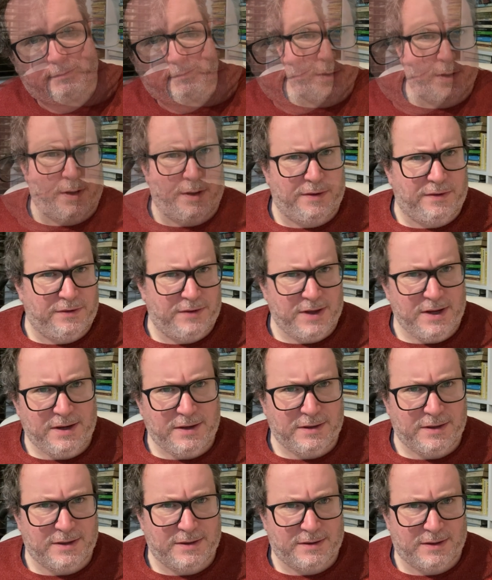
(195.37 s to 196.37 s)
I think
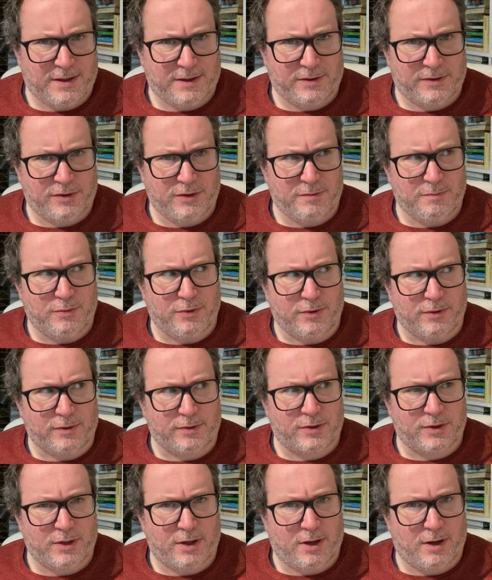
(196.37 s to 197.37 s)
these next 2
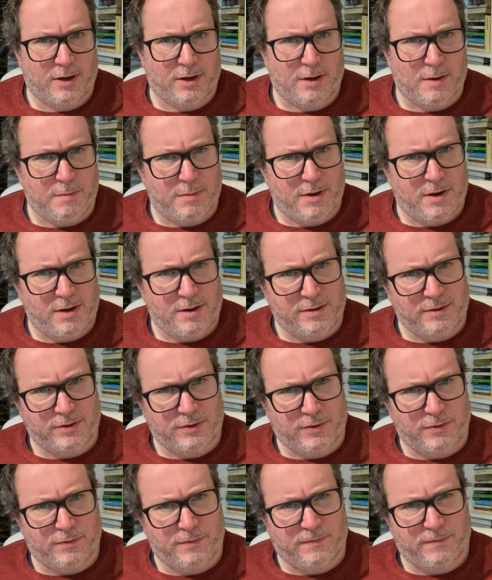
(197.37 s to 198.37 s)
books are part
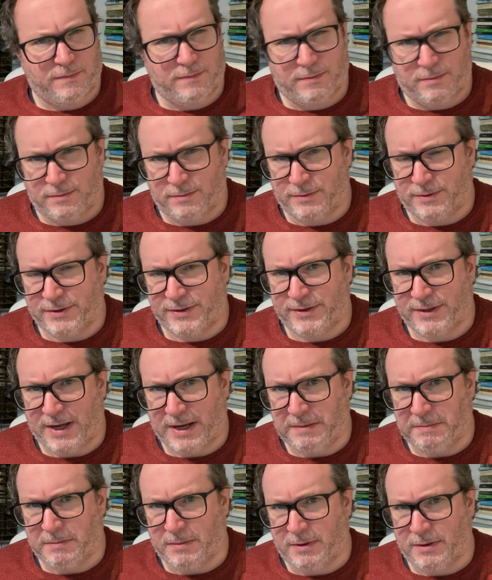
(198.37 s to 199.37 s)
of the
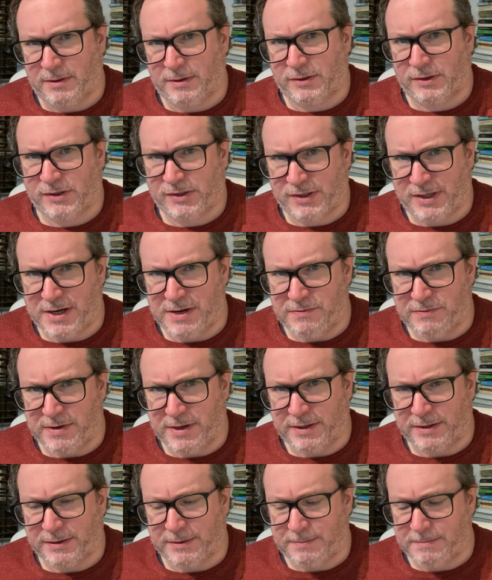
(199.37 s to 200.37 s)
same
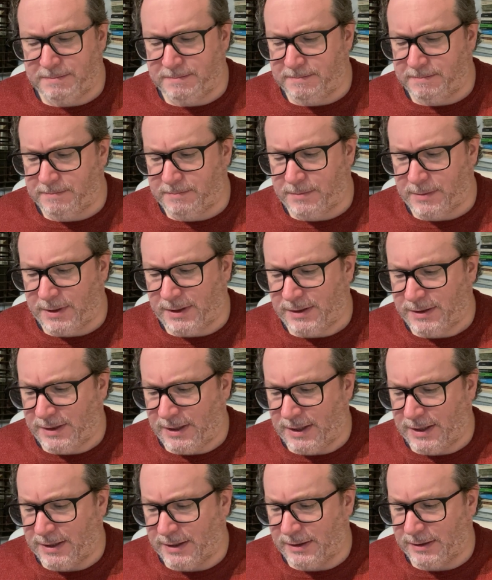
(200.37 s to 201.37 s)
series. This
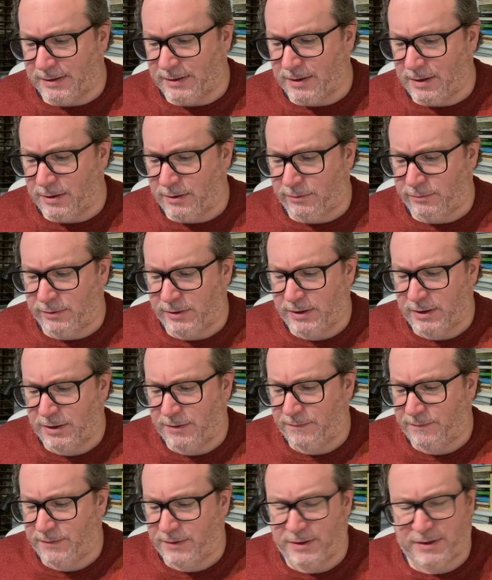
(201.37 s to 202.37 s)
is
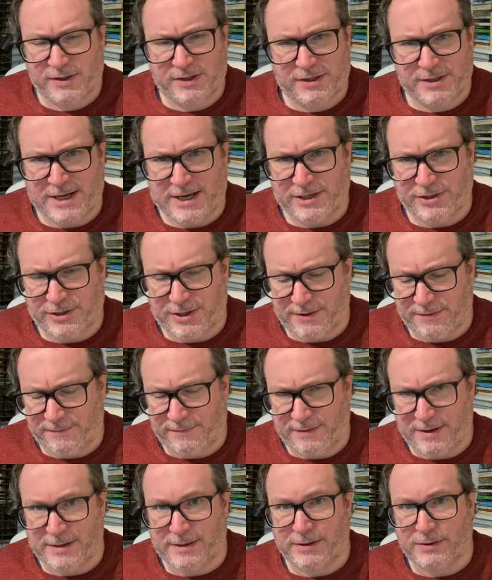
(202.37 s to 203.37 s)
Christopher Stasheff
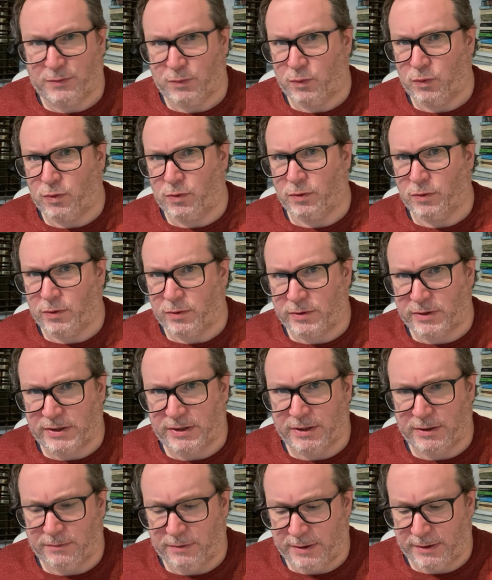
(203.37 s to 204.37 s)
and his Warlock
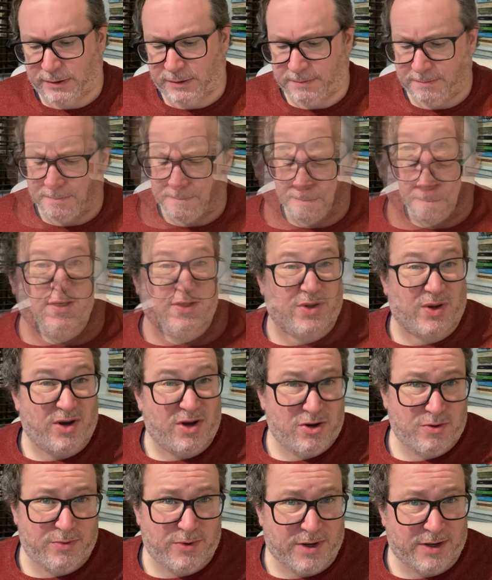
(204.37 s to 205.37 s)
series. So I
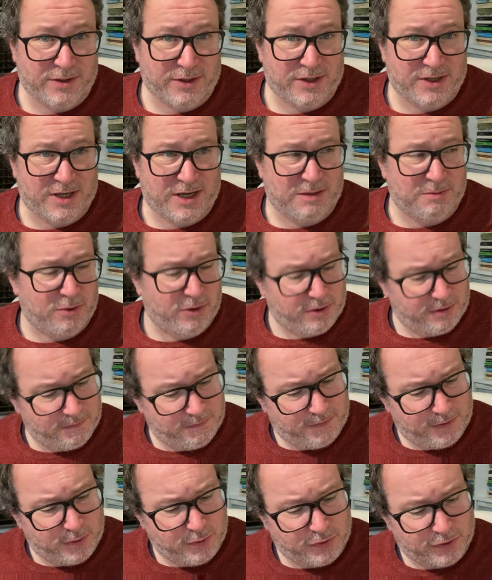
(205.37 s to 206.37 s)
hope you understand my
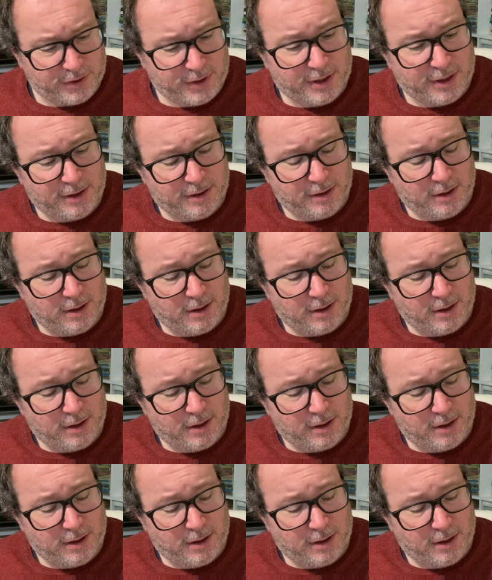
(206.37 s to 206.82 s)
confusion here.